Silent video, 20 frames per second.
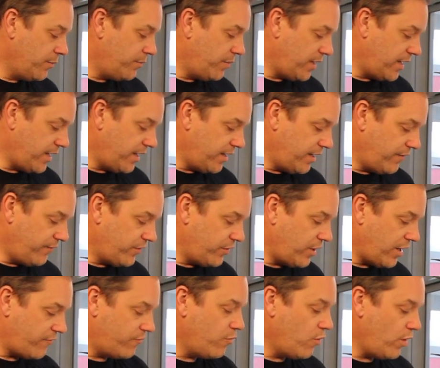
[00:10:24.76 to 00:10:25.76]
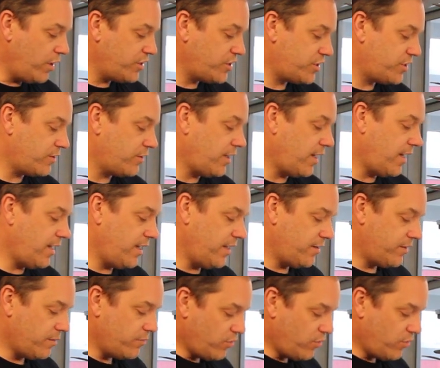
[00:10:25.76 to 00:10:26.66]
But if you have moisture on it,